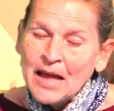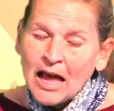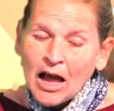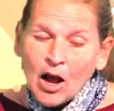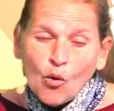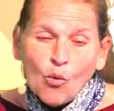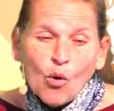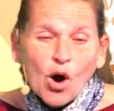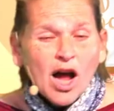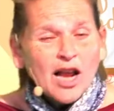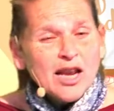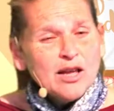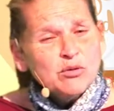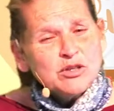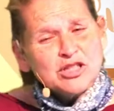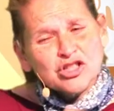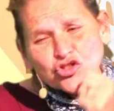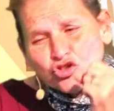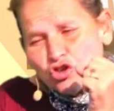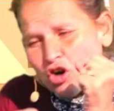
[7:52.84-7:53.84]
while he
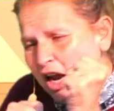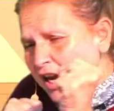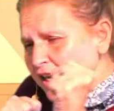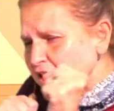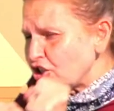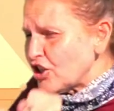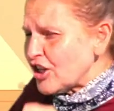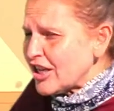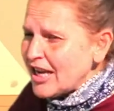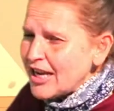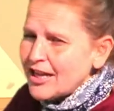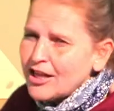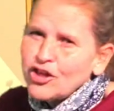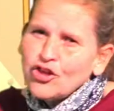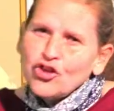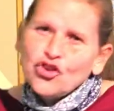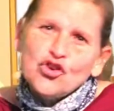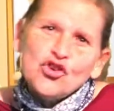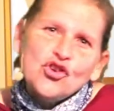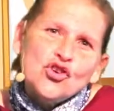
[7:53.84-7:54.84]
was trying to get
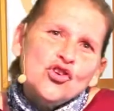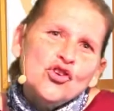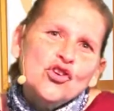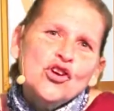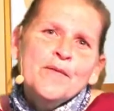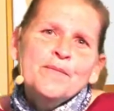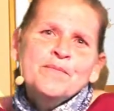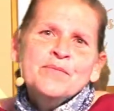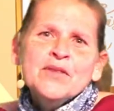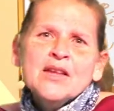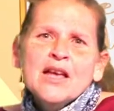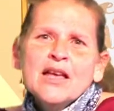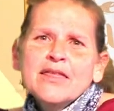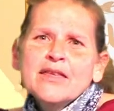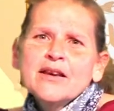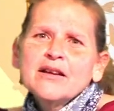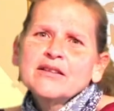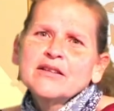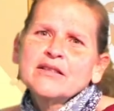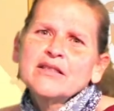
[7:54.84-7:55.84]
through
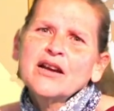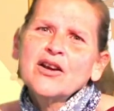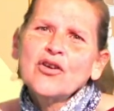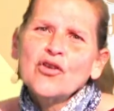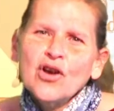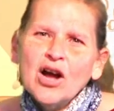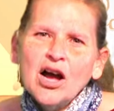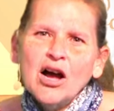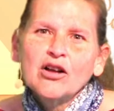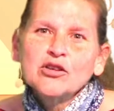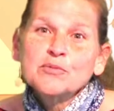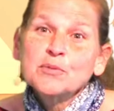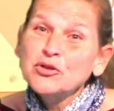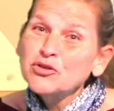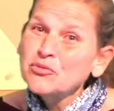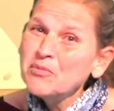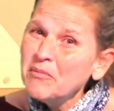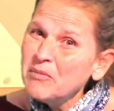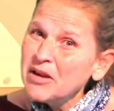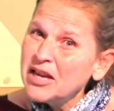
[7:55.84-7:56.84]
the, the crowds.
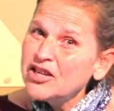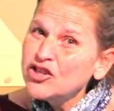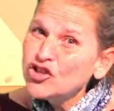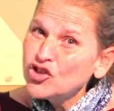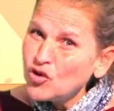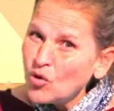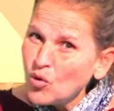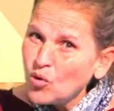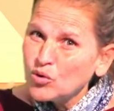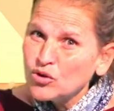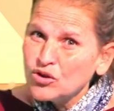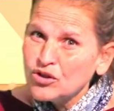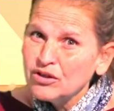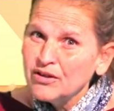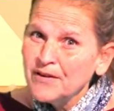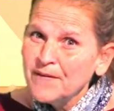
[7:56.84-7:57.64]
Because remember, he's short.